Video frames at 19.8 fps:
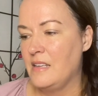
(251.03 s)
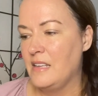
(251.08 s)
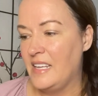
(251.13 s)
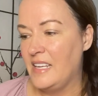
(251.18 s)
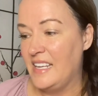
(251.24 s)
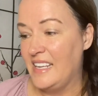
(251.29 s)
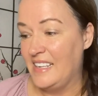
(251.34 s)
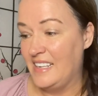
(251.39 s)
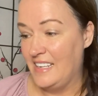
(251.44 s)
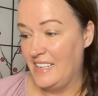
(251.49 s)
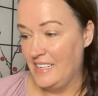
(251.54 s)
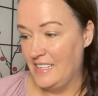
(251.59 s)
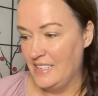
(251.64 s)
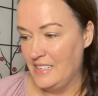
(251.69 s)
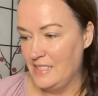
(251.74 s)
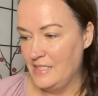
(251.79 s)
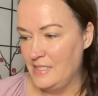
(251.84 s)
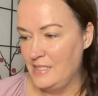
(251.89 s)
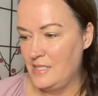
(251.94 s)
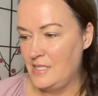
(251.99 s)
it
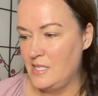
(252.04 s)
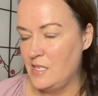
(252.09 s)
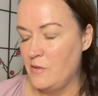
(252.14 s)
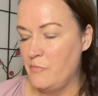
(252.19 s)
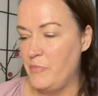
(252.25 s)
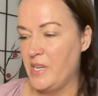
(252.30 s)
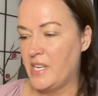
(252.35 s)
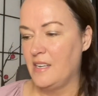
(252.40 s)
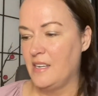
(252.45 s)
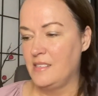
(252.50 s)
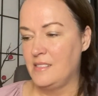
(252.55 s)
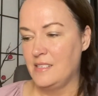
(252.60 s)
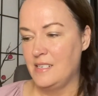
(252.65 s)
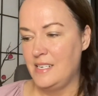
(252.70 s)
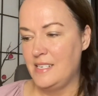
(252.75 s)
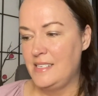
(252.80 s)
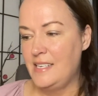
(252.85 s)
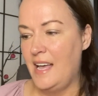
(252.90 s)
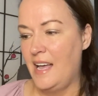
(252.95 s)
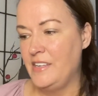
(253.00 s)
is because an
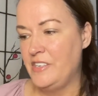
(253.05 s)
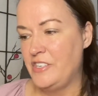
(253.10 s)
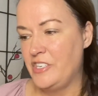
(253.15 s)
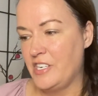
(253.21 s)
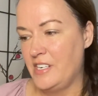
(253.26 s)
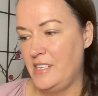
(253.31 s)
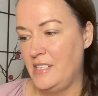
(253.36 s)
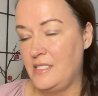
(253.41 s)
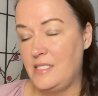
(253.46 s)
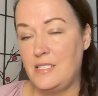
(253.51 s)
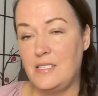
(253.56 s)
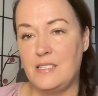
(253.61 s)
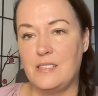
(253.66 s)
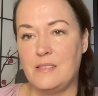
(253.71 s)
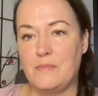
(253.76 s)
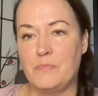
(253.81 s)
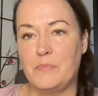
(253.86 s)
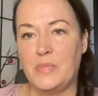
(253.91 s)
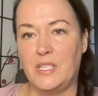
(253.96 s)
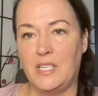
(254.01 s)
intention is
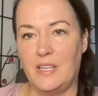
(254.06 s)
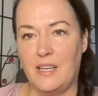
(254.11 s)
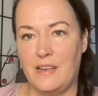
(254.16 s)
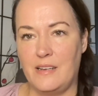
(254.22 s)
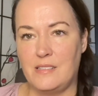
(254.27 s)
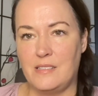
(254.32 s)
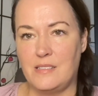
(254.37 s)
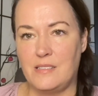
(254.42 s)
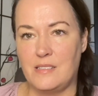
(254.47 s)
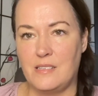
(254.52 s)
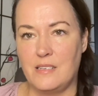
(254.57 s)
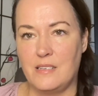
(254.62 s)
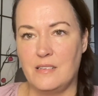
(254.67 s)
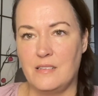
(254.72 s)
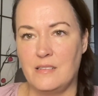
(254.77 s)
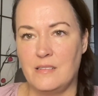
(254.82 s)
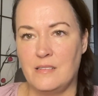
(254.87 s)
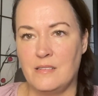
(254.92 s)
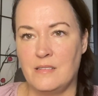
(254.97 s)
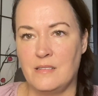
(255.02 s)
placed
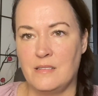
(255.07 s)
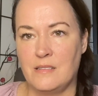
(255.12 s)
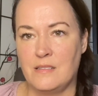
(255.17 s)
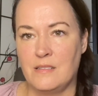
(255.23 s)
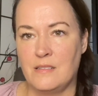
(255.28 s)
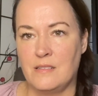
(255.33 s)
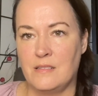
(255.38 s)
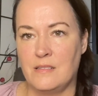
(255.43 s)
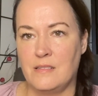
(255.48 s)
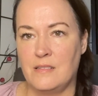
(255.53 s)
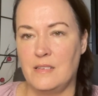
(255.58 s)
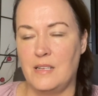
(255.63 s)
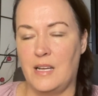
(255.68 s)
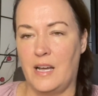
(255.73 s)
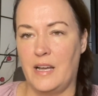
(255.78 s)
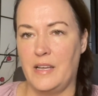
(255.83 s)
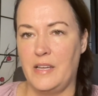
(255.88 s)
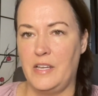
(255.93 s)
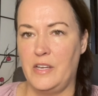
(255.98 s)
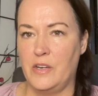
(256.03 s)

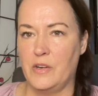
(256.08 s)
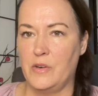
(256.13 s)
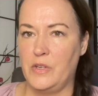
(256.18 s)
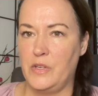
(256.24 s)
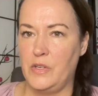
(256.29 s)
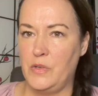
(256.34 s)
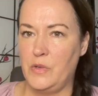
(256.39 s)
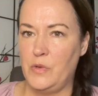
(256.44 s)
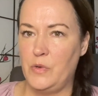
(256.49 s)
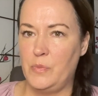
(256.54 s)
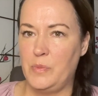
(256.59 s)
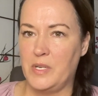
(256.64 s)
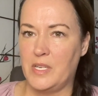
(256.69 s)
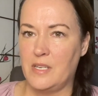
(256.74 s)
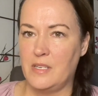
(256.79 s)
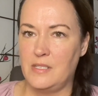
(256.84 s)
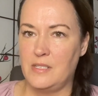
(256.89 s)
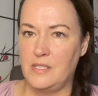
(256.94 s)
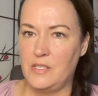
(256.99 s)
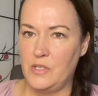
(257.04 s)
i hear you
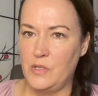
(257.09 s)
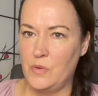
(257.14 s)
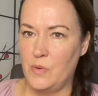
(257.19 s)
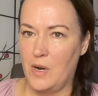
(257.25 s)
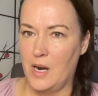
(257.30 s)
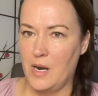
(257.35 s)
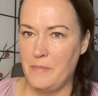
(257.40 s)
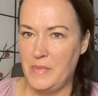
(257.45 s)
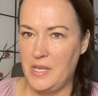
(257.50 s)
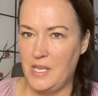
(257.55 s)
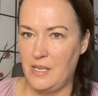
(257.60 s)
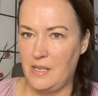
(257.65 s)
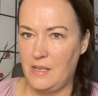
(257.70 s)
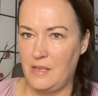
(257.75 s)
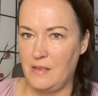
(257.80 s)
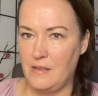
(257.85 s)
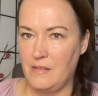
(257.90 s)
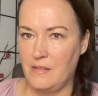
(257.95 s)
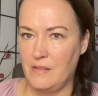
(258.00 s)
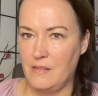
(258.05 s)
because you are me
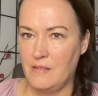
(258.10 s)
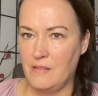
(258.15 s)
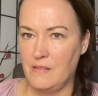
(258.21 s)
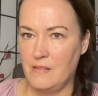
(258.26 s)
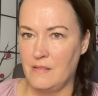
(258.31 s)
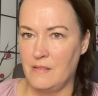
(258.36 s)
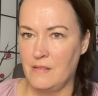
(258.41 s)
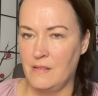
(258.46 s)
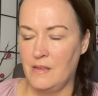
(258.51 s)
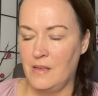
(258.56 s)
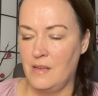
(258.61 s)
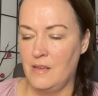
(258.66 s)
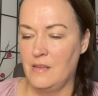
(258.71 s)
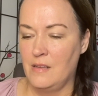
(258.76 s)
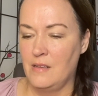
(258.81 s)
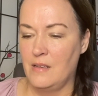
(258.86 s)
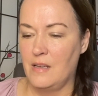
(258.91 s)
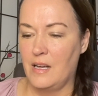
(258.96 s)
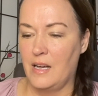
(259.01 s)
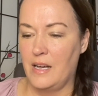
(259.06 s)

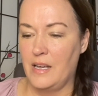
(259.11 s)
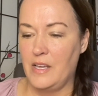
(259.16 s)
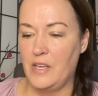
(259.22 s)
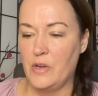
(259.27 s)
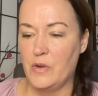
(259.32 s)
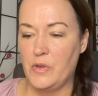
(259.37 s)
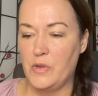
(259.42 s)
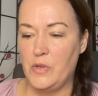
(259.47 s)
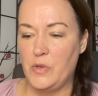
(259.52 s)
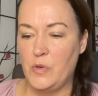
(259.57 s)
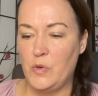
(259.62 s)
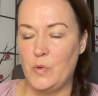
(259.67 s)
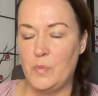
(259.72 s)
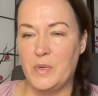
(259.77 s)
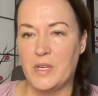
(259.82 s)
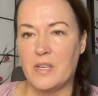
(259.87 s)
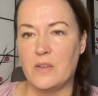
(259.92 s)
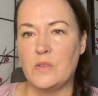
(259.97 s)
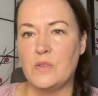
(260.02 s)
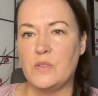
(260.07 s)
i hear you
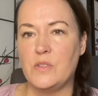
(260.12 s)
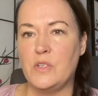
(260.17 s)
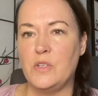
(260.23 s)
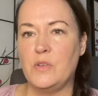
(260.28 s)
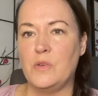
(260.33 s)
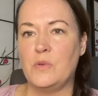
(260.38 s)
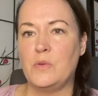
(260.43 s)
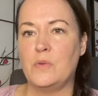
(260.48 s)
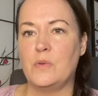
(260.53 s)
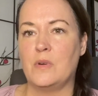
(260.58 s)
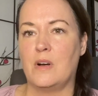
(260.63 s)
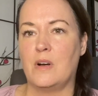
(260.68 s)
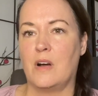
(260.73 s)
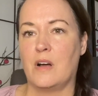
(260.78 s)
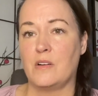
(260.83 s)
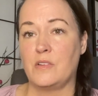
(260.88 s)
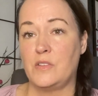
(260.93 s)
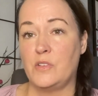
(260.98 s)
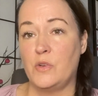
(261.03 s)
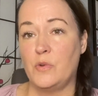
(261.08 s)
because you
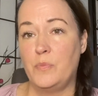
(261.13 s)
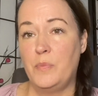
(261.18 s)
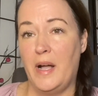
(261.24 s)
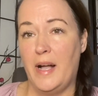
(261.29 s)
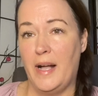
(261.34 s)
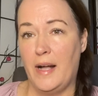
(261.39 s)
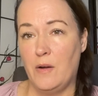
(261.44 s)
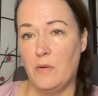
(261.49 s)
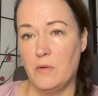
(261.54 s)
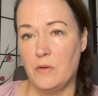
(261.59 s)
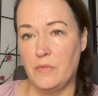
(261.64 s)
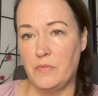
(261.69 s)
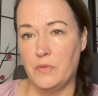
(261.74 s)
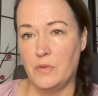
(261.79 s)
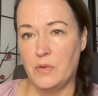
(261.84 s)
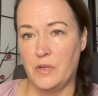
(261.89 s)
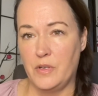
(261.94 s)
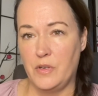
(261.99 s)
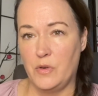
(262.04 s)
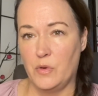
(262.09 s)
are so
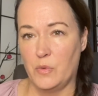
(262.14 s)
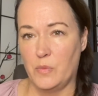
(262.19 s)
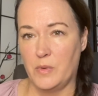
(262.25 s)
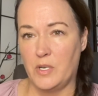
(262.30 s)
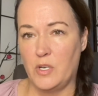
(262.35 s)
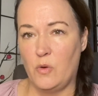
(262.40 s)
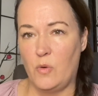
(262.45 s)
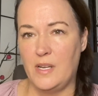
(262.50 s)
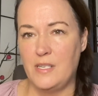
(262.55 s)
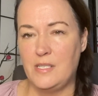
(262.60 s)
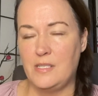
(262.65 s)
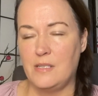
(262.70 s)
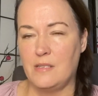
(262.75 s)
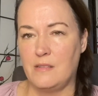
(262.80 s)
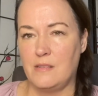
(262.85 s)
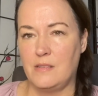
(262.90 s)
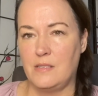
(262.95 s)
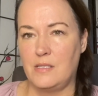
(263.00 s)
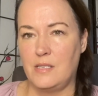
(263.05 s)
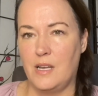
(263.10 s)
powerful in your request at
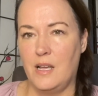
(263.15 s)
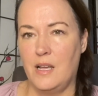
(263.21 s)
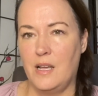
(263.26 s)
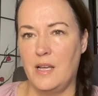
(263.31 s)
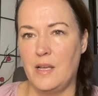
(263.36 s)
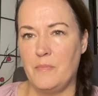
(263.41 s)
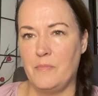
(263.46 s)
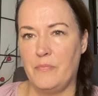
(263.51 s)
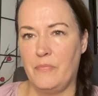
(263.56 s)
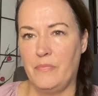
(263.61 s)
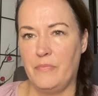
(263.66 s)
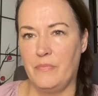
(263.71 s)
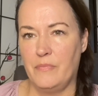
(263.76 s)
this time